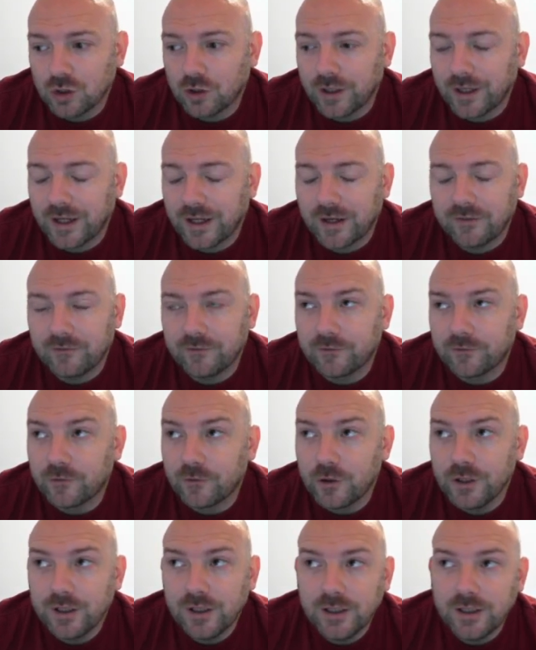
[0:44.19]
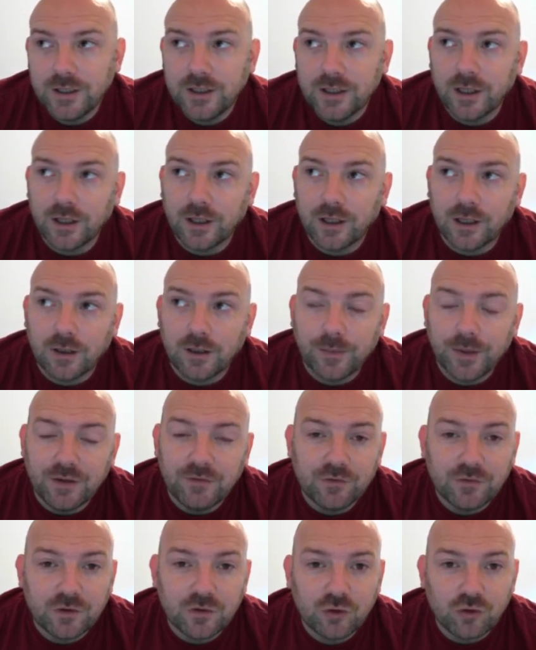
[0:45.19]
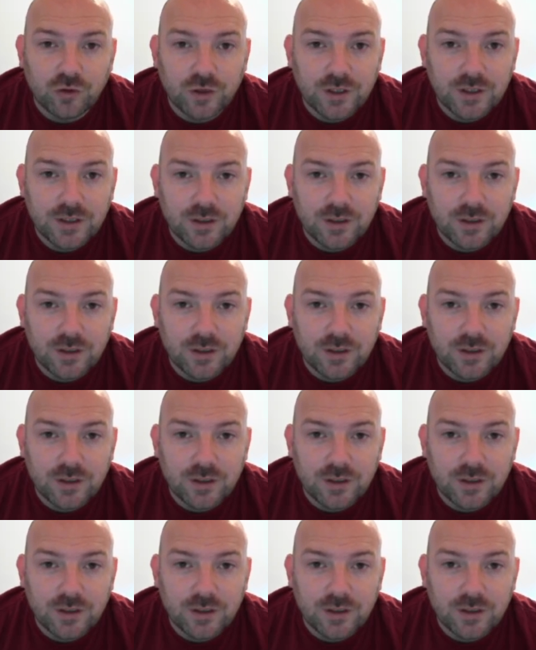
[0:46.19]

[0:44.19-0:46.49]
I had 3 infantry,